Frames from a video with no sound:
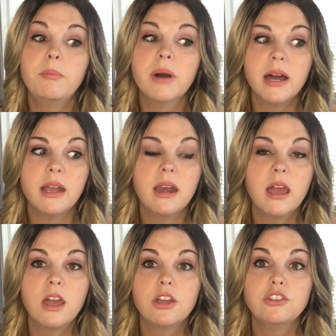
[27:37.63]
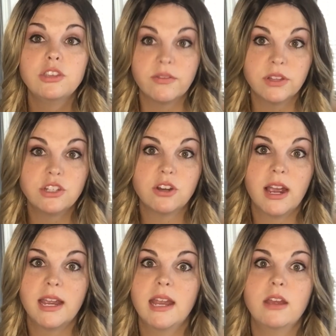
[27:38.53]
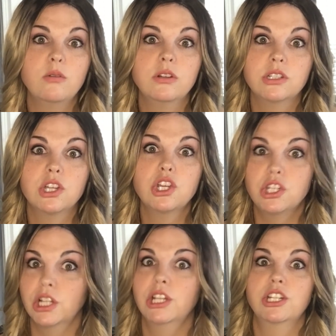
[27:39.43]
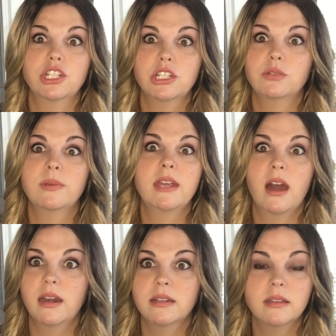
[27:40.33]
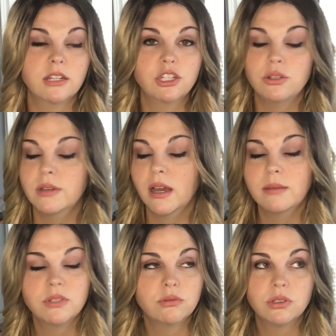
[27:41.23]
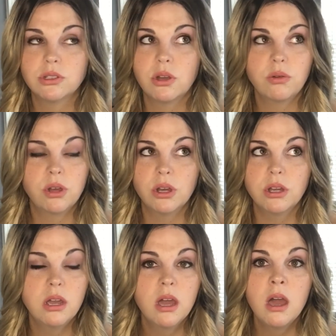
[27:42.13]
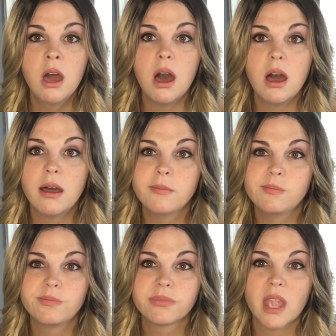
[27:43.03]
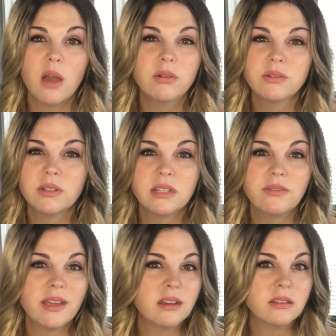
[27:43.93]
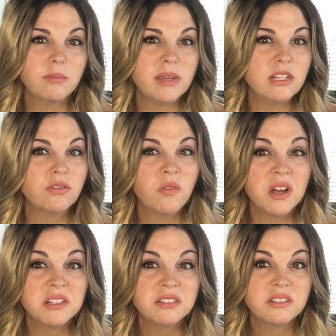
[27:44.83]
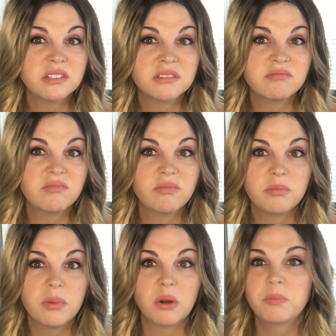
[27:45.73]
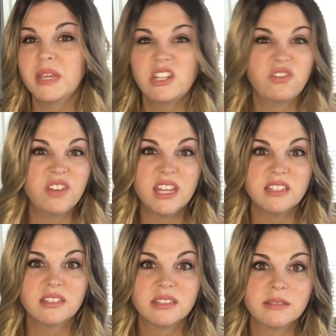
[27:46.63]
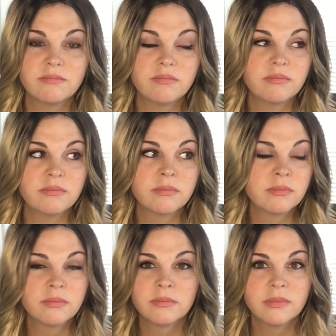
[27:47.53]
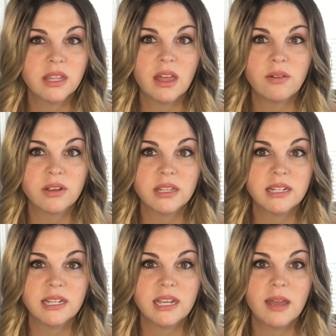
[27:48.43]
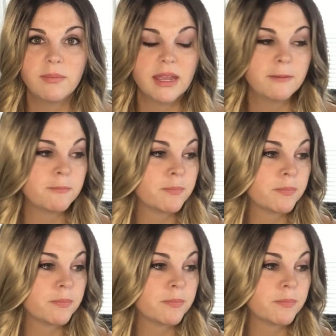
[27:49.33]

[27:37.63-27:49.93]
But definitely try it. It was delicious. We got it like 2 times. It was so good. I wasn't really a fan of the peach fuzz or peach fizz. That really didn't get me.